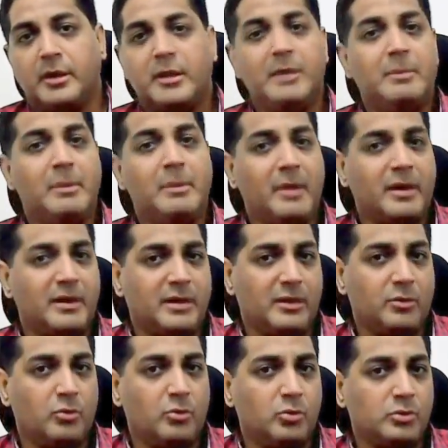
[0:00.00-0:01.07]
email
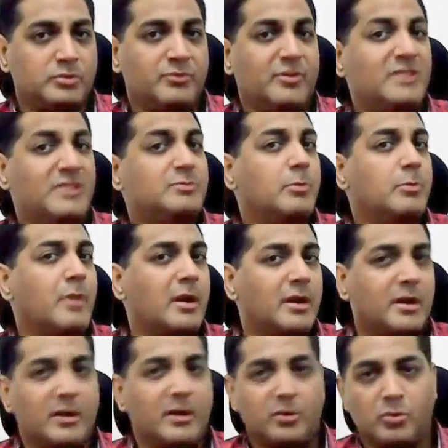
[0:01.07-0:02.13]
marketing course, Facebook marketing